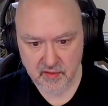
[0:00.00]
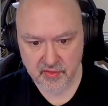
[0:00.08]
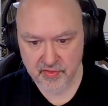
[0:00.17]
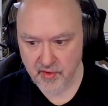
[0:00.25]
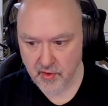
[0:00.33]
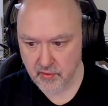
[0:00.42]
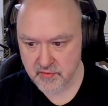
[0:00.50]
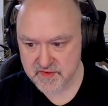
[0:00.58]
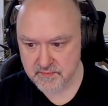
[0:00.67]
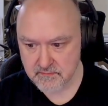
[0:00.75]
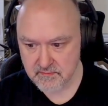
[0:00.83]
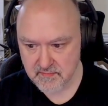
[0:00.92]

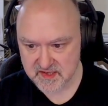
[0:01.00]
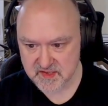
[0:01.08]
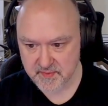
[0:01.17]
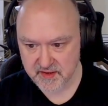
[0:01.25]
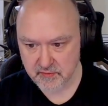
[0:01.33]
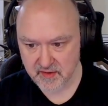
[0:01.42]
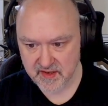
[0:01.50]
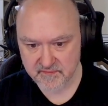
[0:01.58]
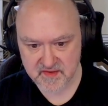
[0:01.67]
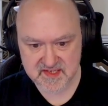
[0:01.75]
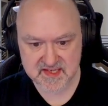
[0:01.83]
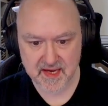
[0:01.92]
Those must be green
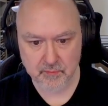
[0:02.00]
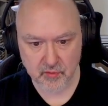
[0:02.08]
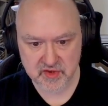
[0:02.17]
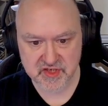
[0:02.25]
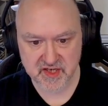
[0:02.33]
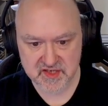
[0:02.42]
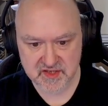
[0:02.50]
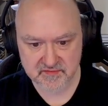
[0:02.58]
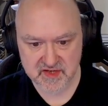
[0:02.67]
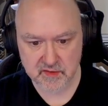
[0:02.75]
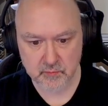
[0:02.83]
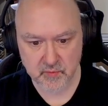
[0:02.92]
for the same logic as I've
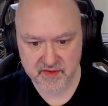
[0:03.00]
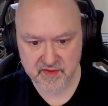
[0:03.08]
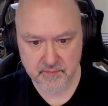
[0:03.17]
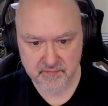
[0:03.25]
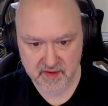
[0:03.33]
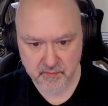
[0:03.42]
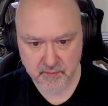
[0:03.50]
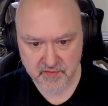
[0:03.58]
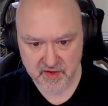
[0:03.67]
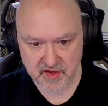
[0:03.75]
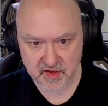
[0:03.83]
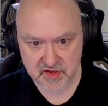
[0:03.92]
done with the minimum
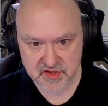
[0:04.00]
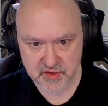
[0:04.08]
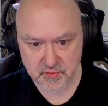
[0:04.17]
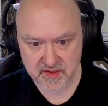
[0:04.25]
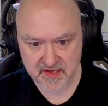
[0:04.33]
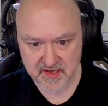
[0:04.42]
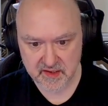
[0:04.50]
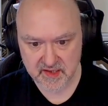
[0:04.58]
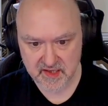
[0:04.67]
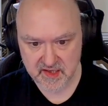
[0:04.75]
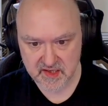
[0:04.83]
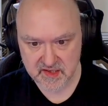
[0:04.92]
that you could do it in
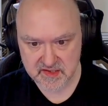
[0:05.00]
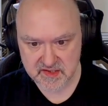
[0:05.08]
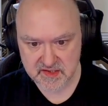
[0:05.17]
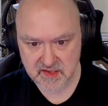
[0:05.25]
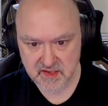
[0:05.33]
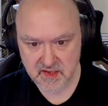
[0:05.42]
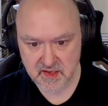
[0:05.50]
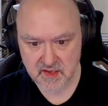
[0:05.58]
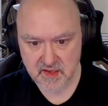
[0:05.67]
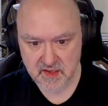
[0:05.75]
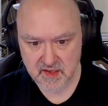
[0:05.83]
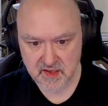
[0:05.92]
is
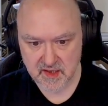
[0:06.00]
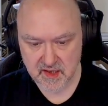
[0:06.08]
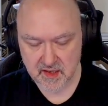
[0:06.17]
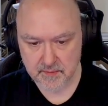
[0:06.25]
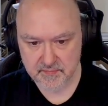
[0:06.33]
um,